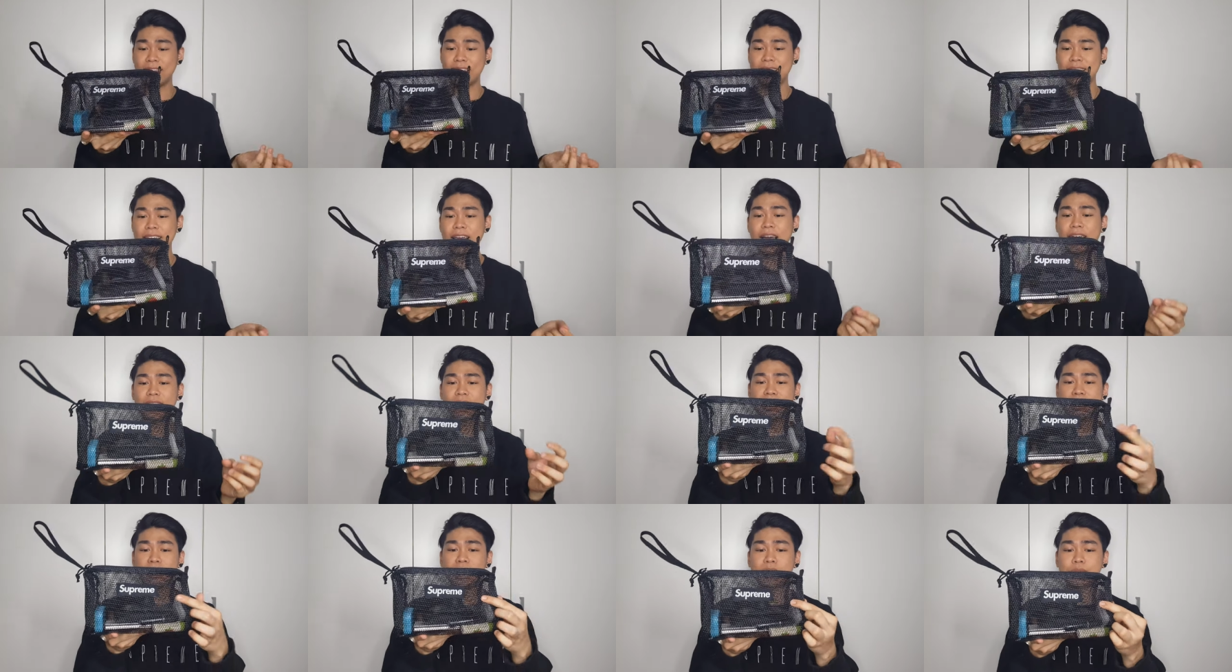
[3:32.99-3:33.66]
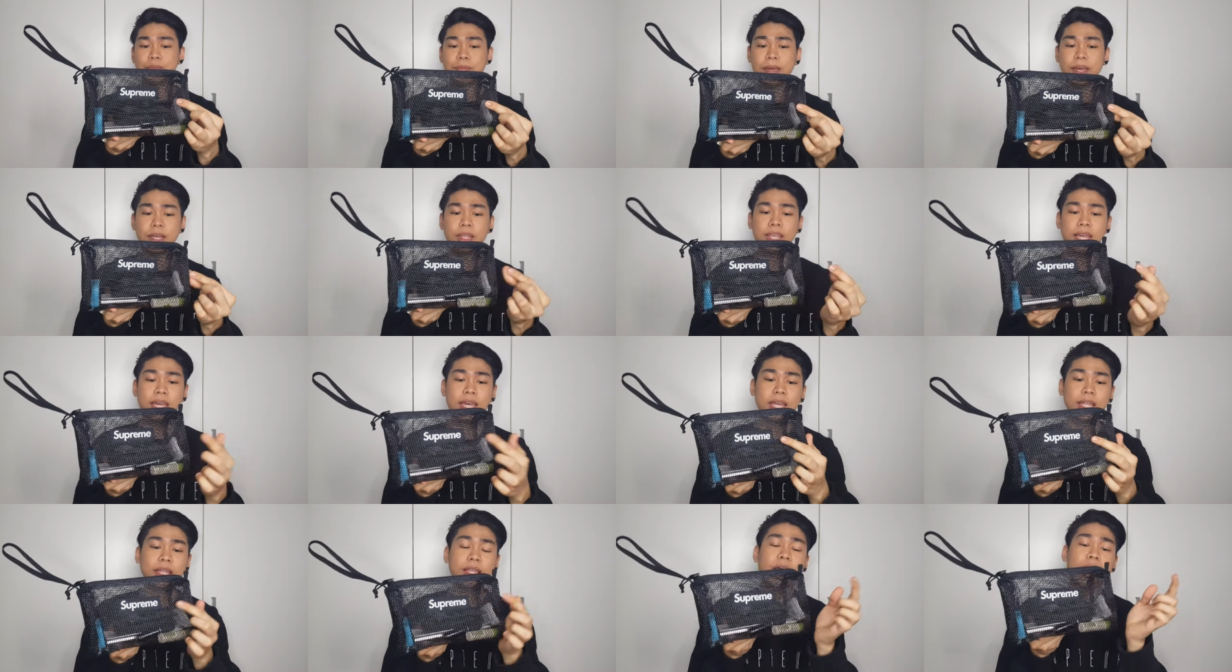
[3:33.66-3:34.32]
yeah, this is made
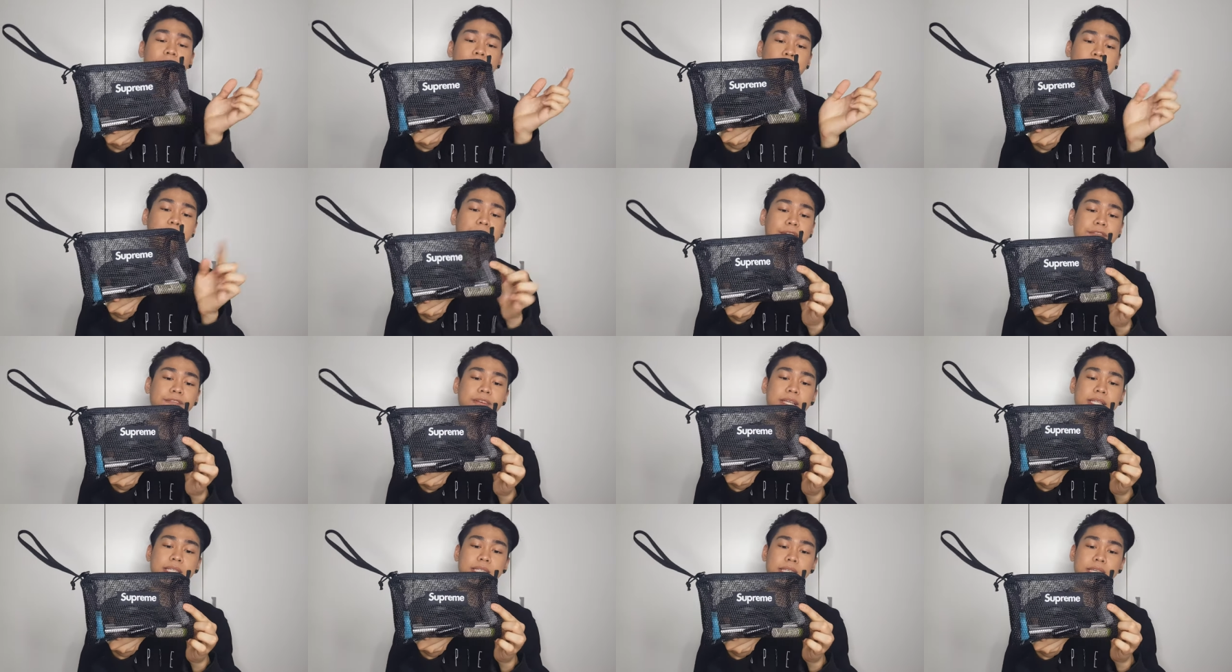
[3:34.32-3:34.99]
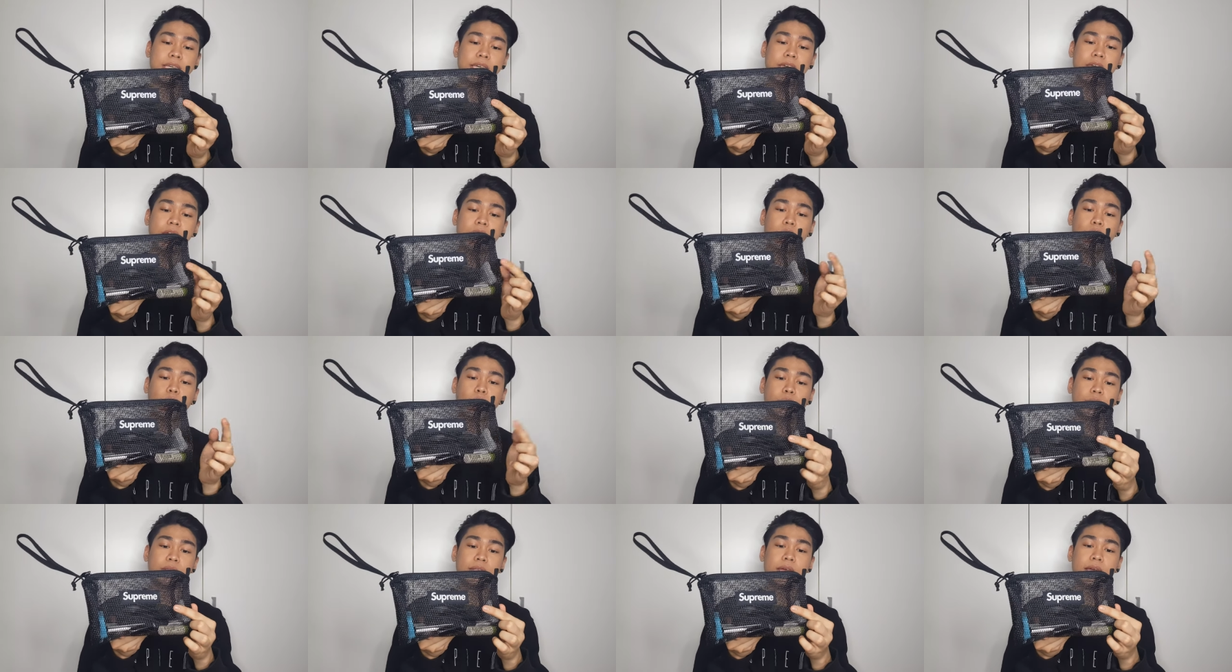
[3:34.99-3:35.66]
in PVC
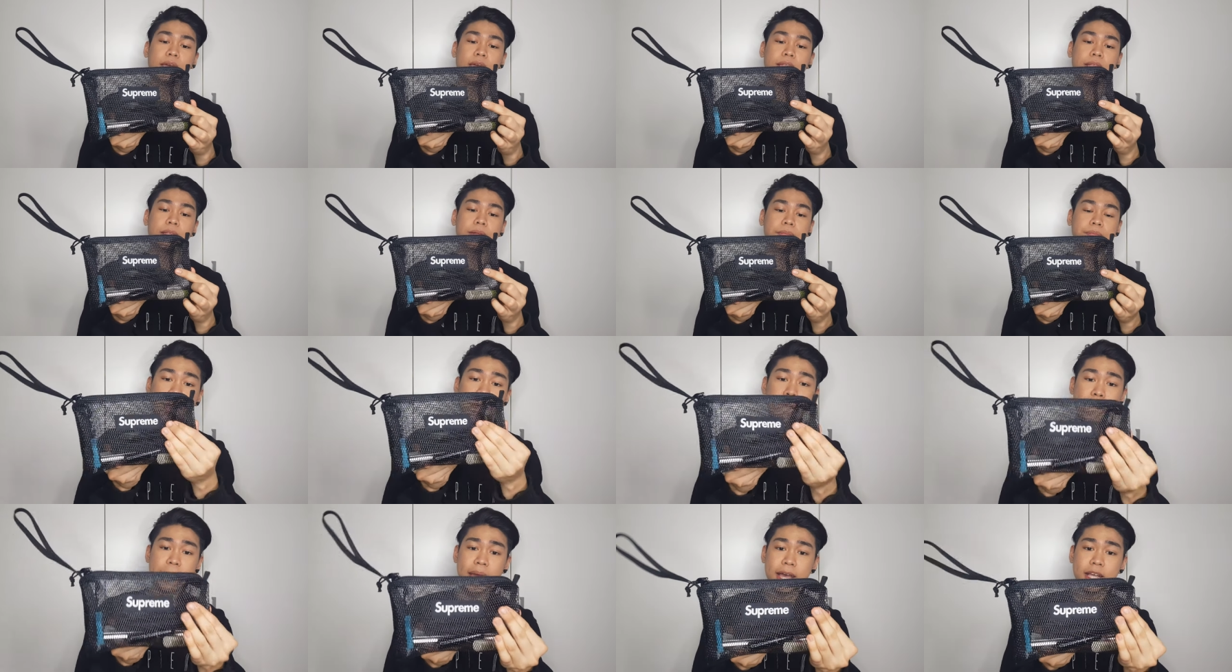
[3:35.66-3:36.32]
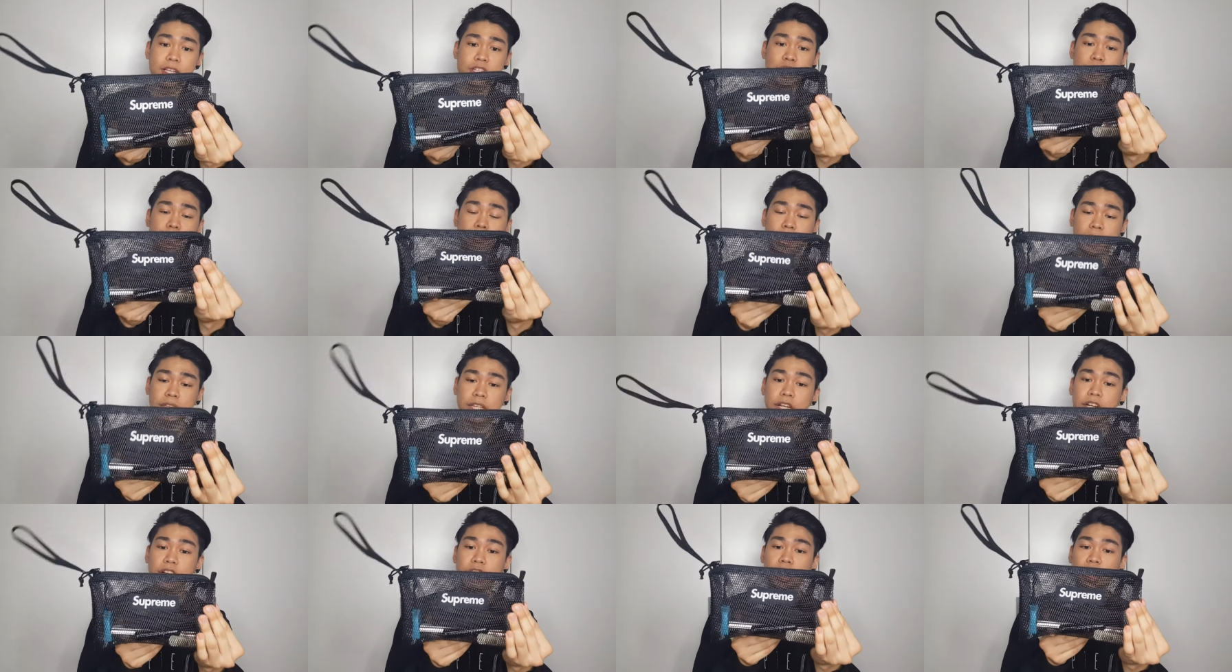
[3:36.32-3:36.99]
coated mesh
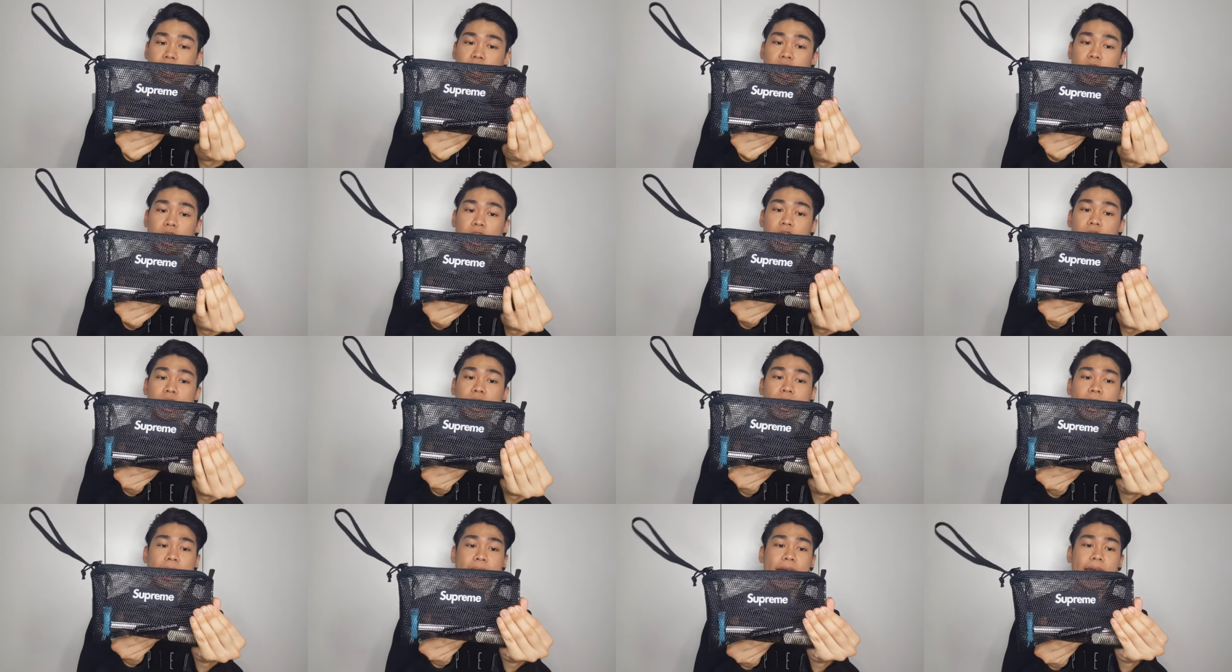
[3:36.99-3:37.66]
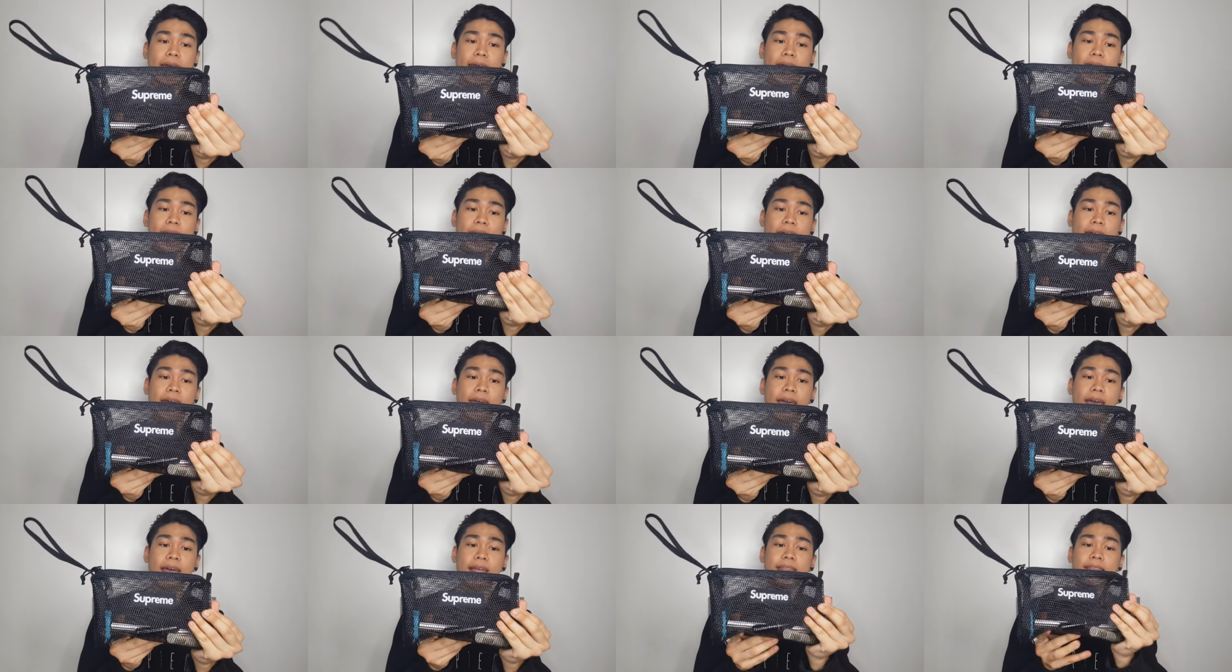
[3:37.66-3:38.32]
material,
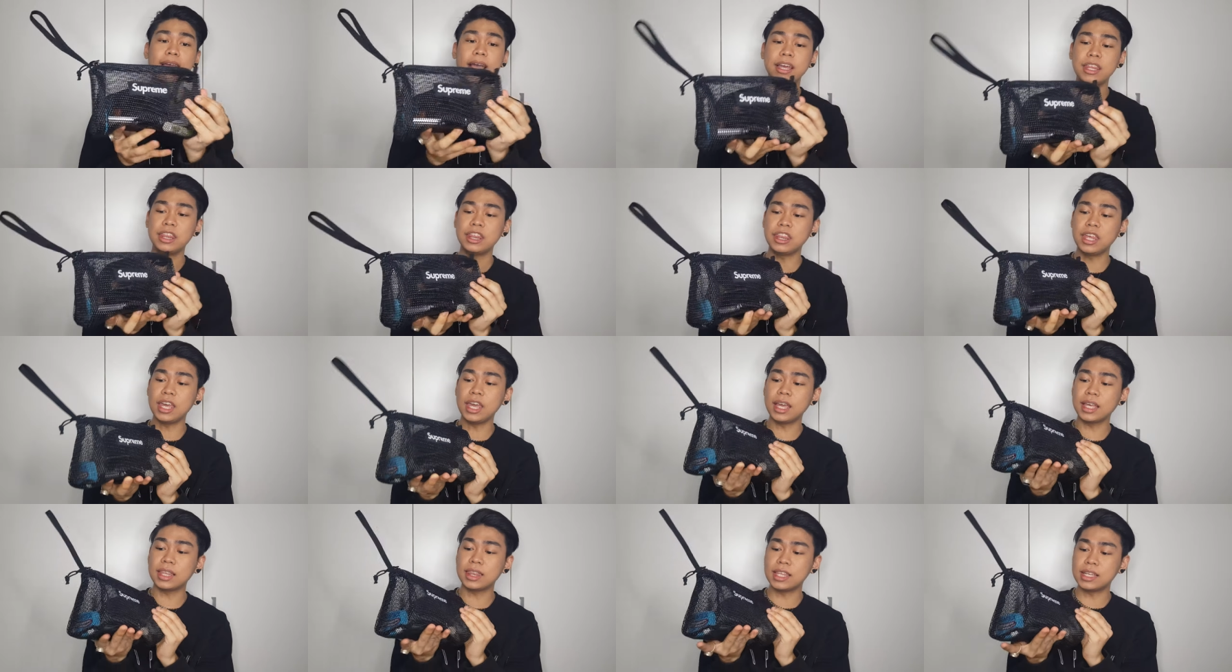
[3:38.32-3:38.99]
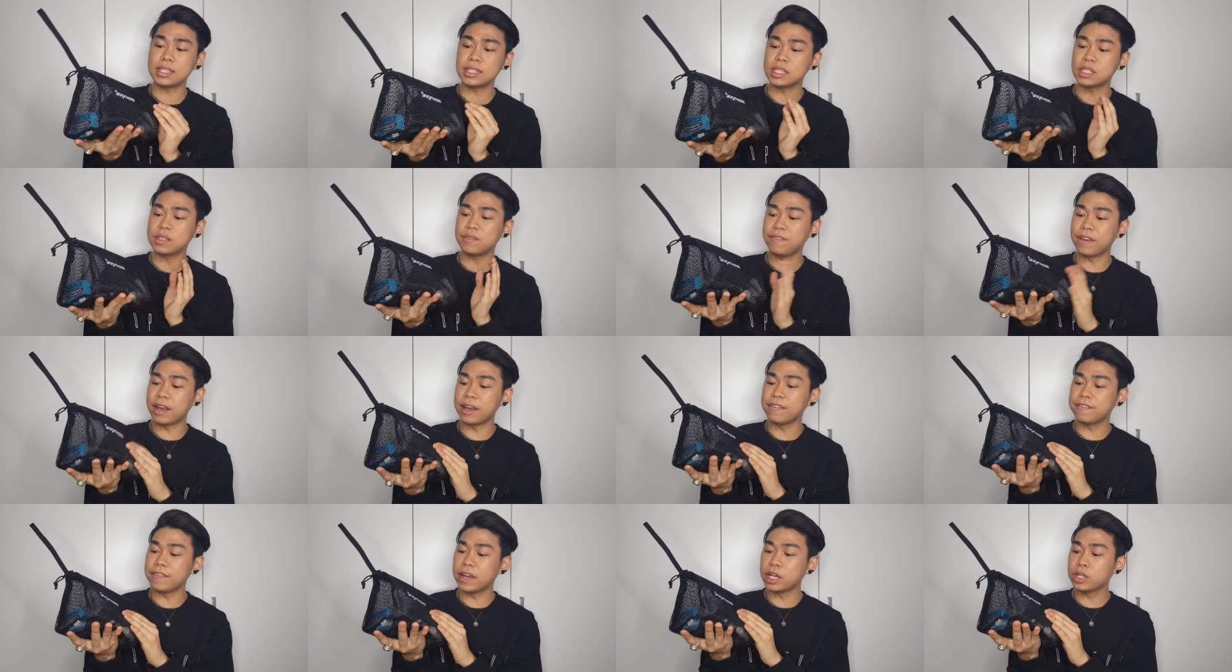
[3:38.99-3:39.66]
and I think this is
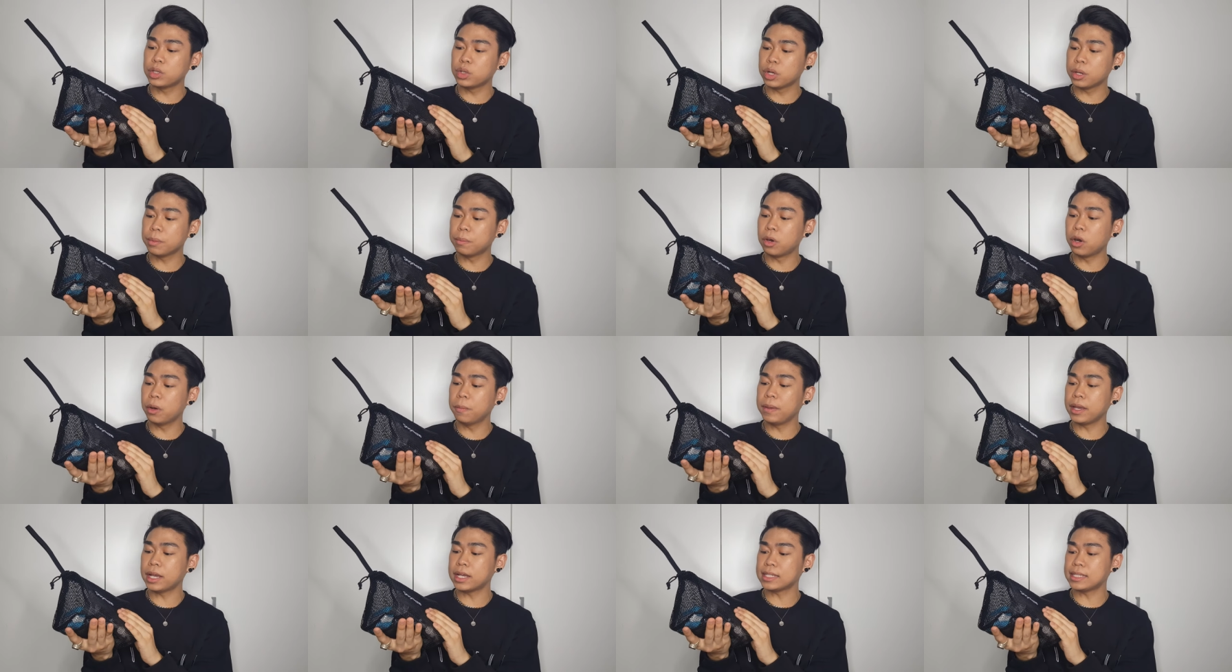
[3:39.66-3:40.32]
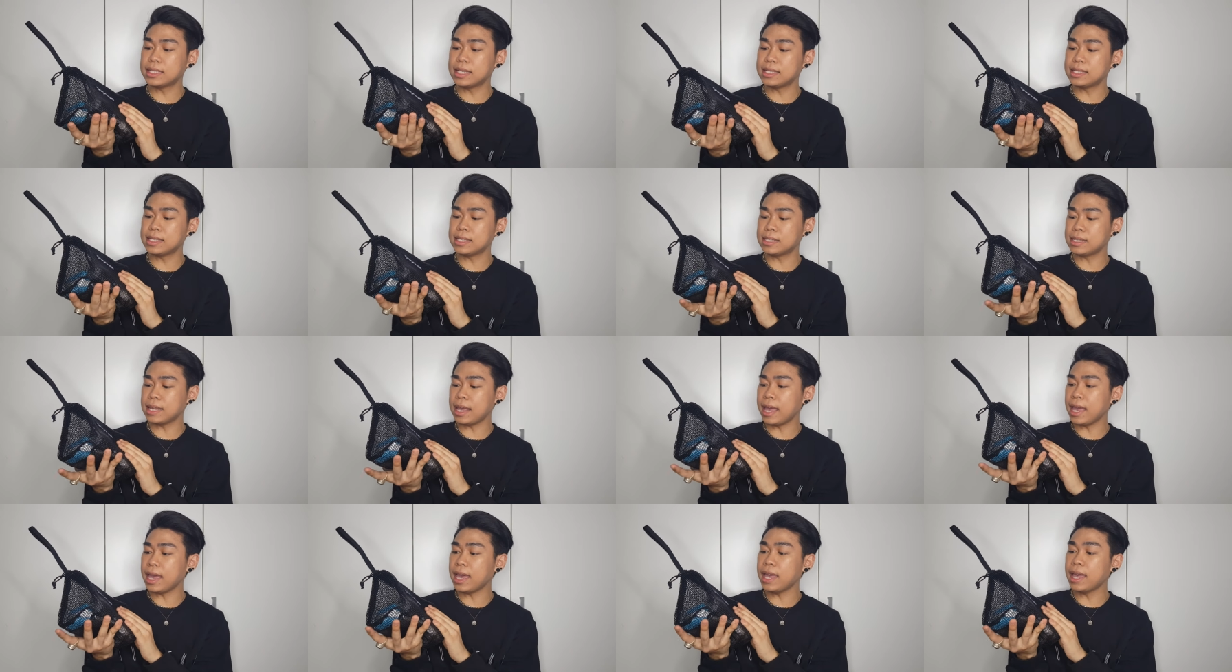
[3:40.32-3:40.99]
very very durable because this is
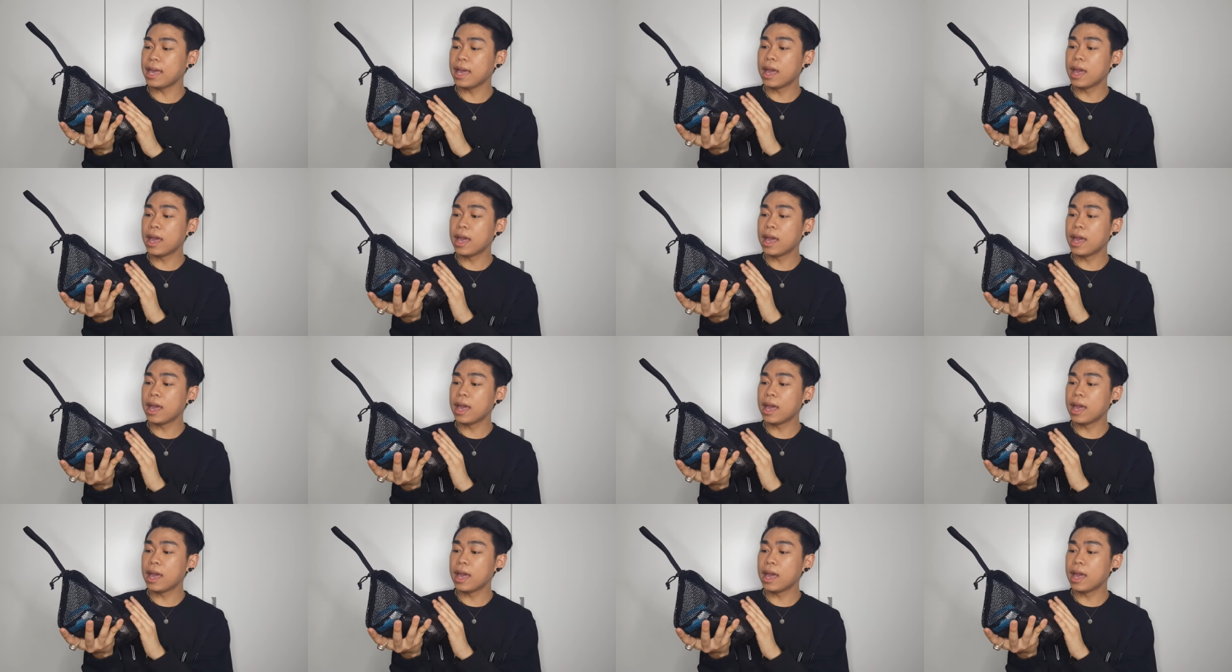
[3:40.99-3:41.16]
a